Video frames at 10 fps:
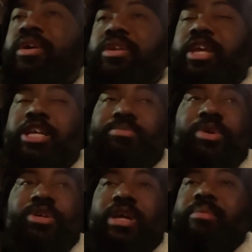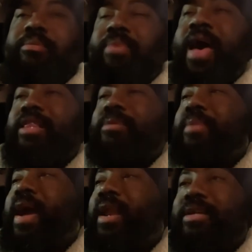These bills coming back to
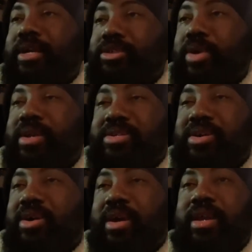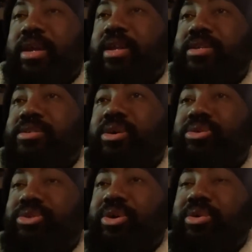back like that Drake song, and it is
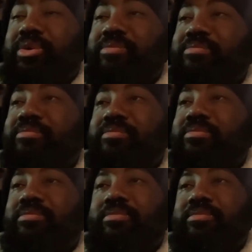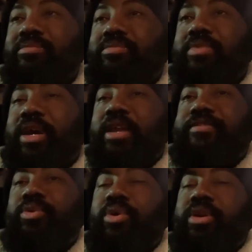no joke. And
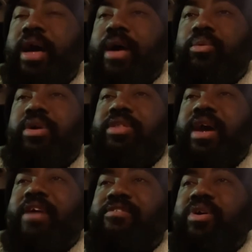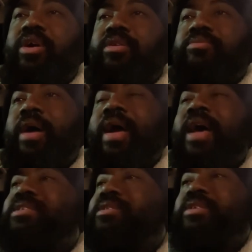if you are not, one thing I've learned, like,
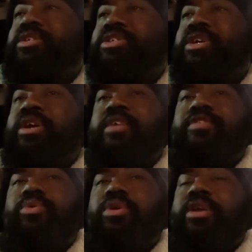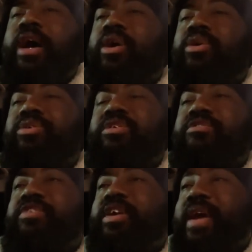as of this year, if you are not on your
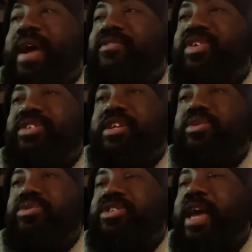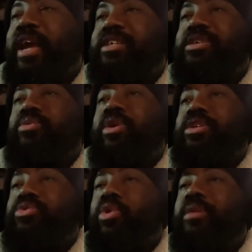feet every single second to
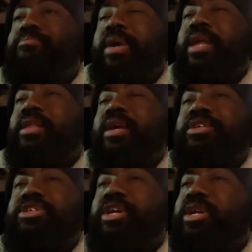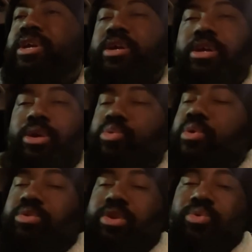work toward being that shit, you
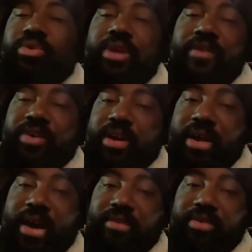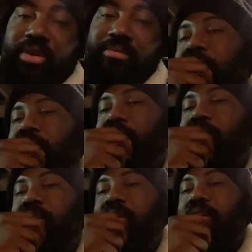will never get ahead of it.
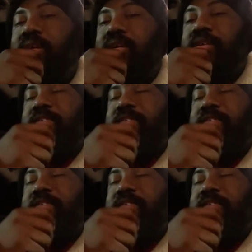Because